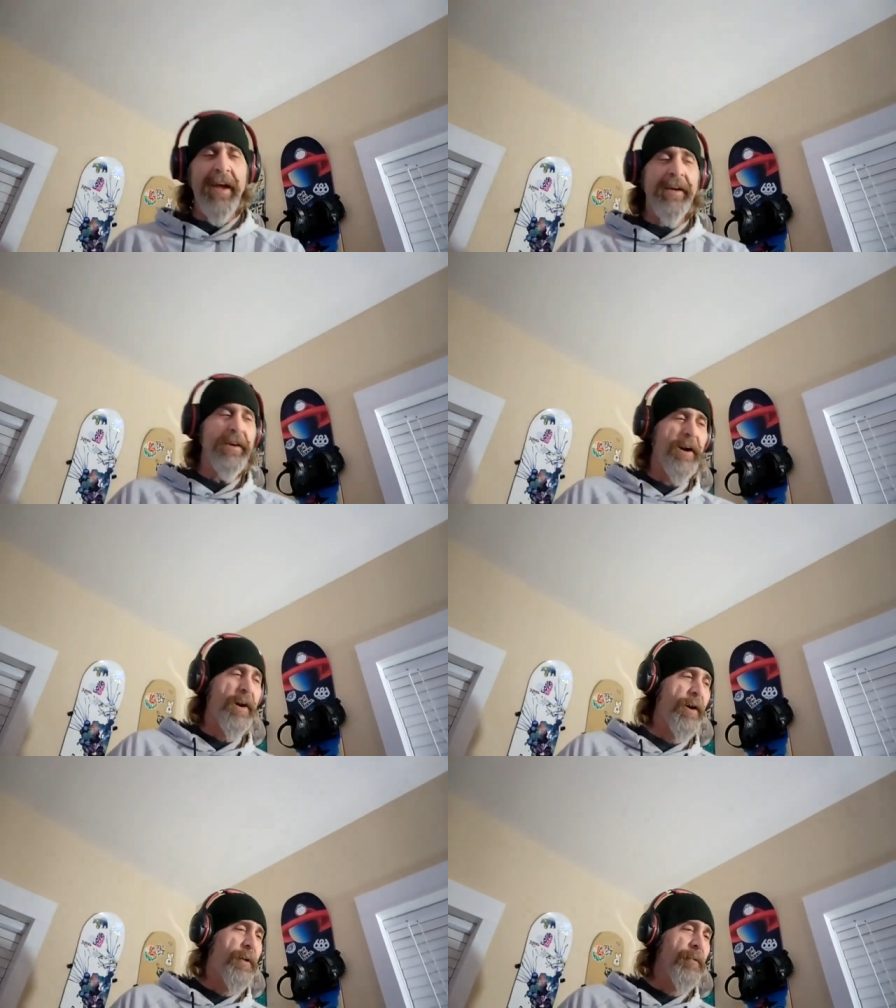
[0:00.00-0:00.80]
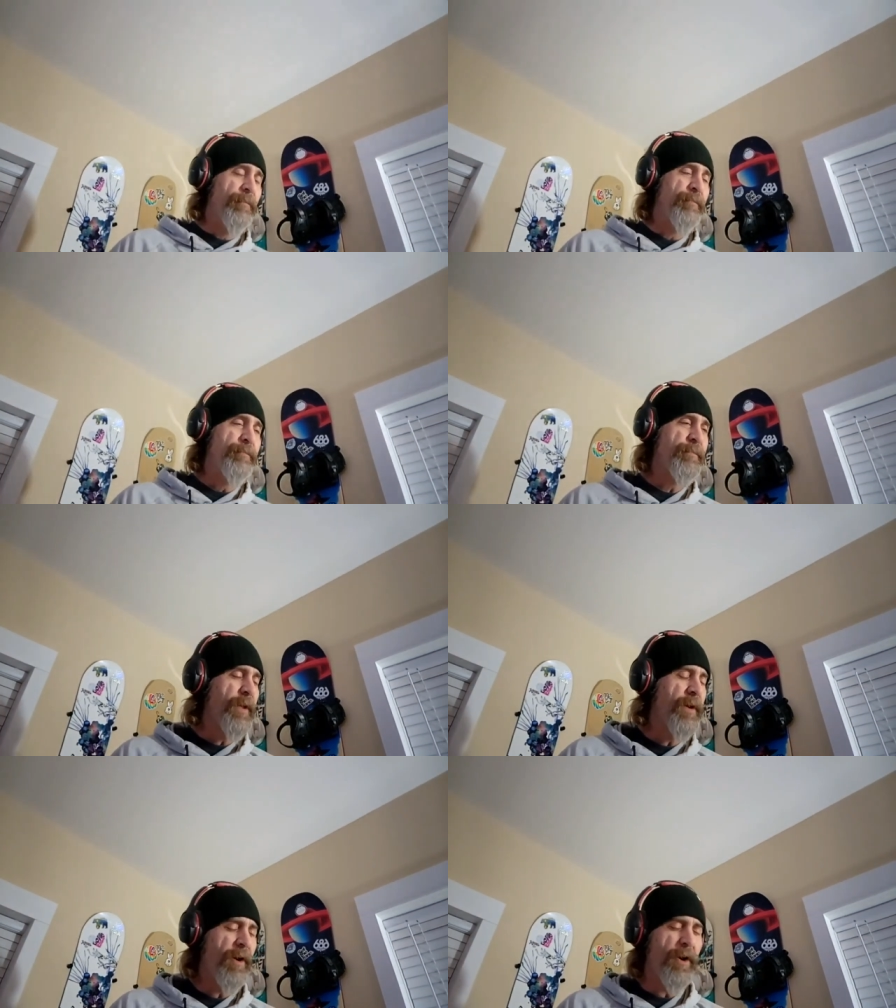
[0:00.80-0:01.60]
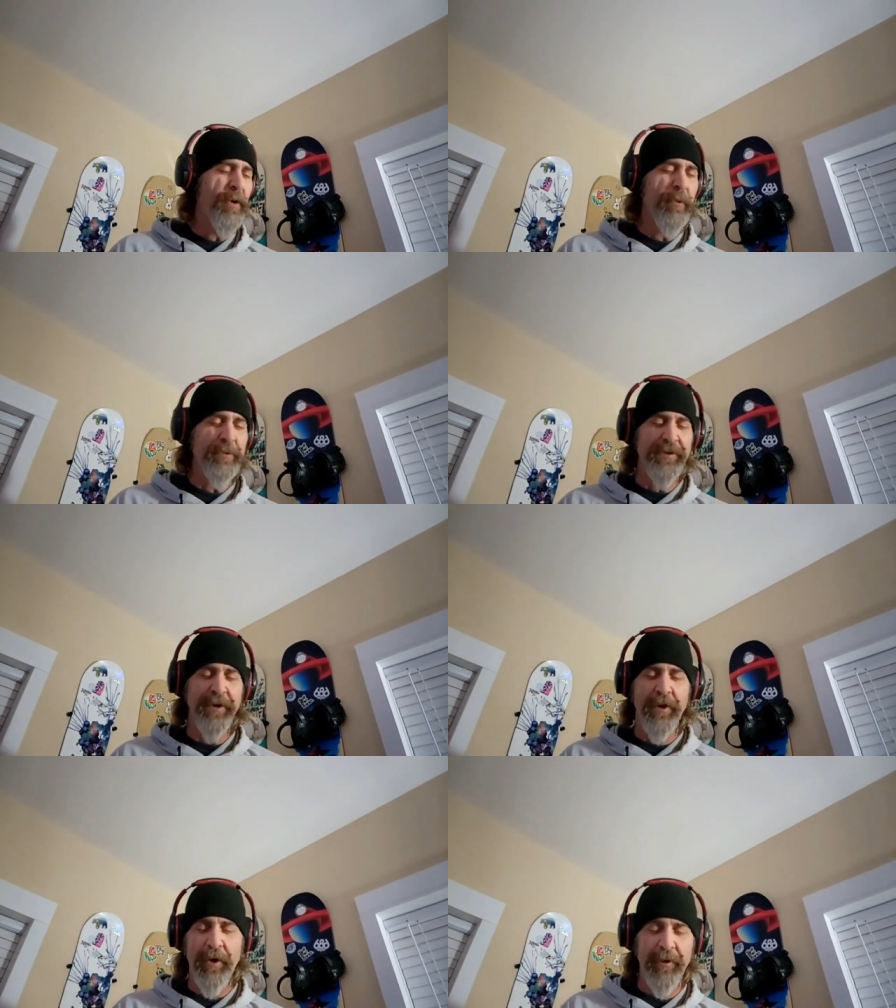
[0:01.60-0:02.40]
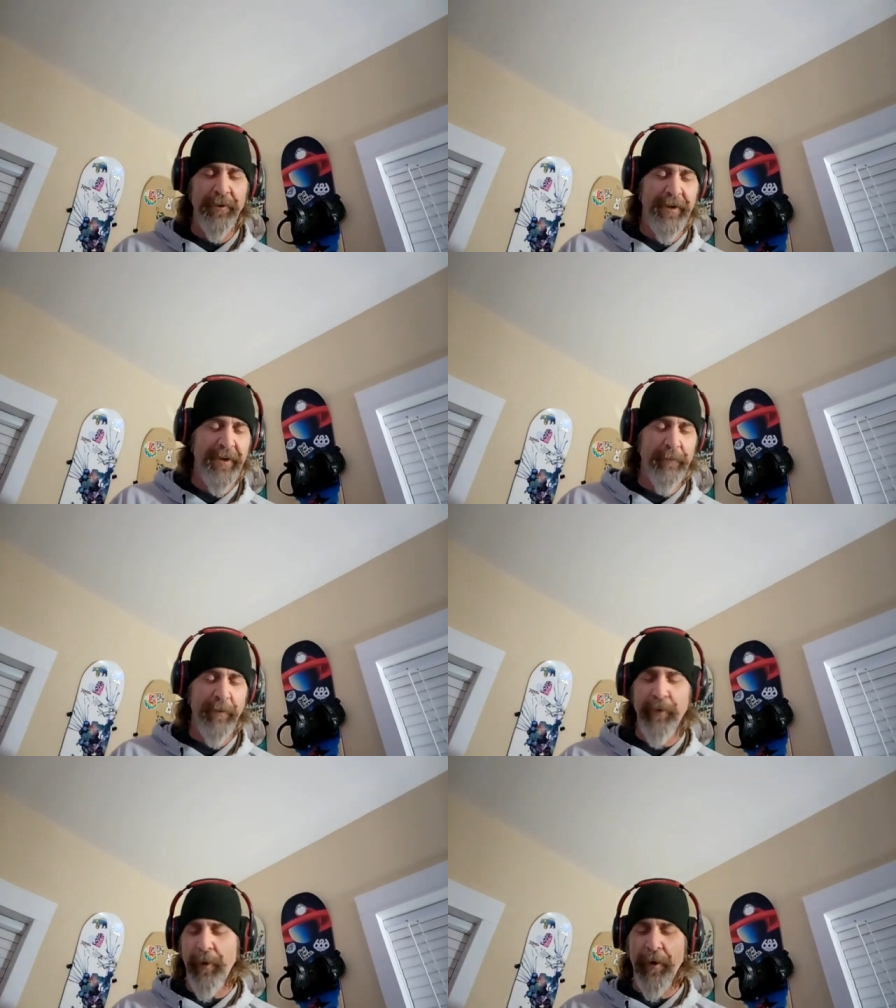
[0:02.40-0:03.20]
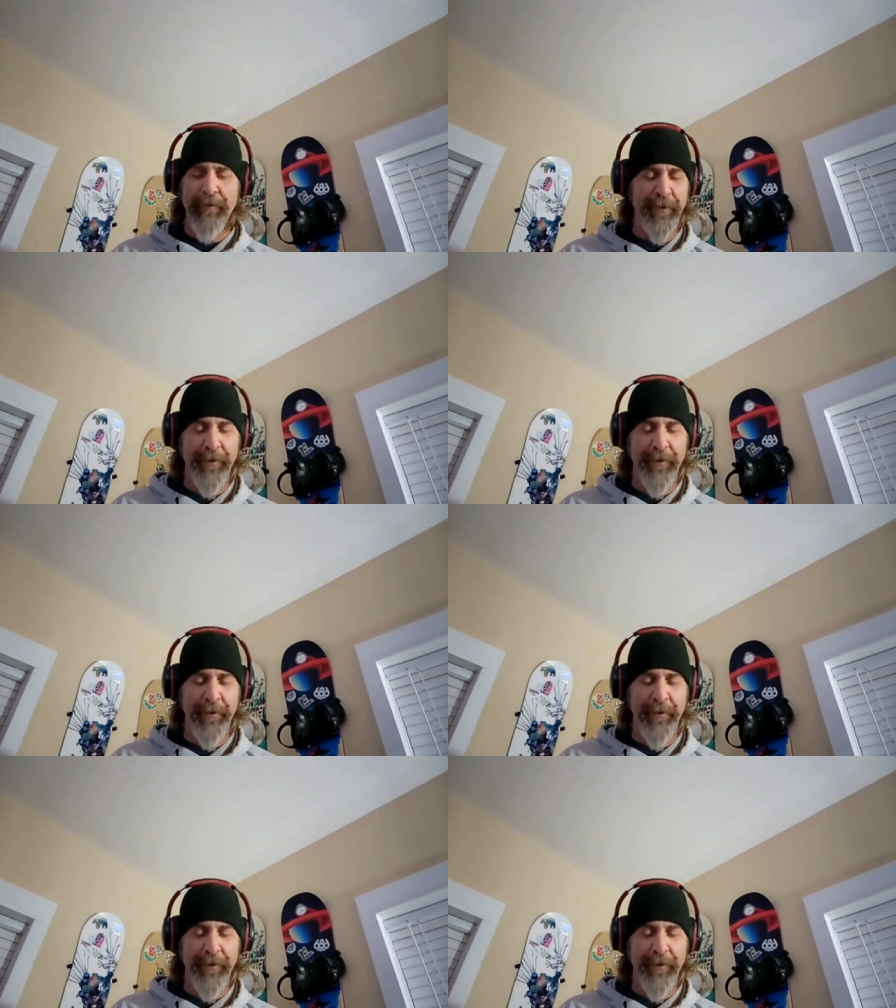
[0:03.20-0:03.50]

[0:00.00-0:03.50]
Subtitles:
like, what's it called? Before